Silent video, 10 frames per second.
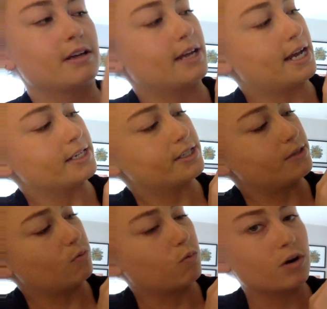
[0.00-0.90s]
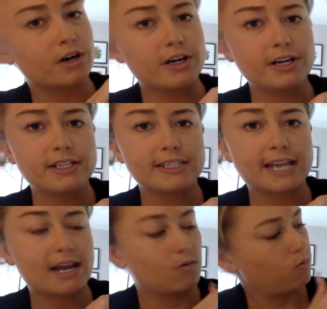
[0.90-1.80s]
Has the words
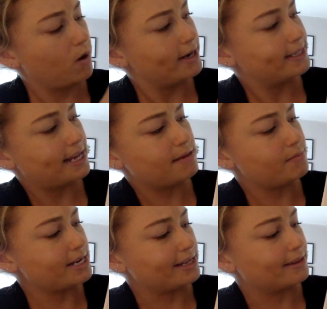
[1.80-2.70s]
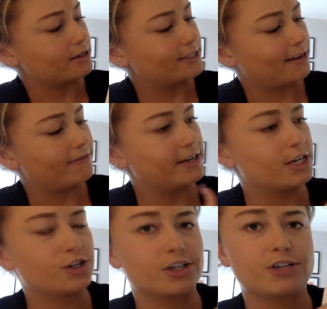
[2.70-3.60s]
and what they mean, their
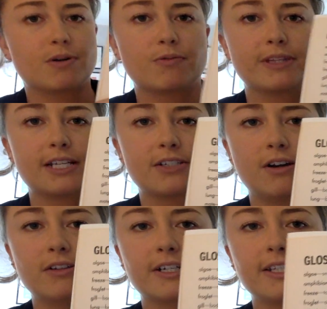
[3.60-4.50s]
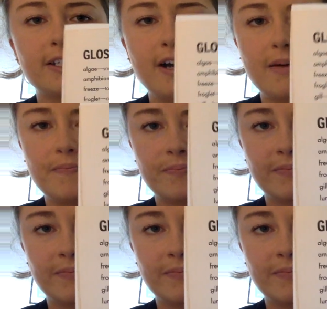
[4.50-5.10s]
definition. Do you remember what that's called? Look at the top.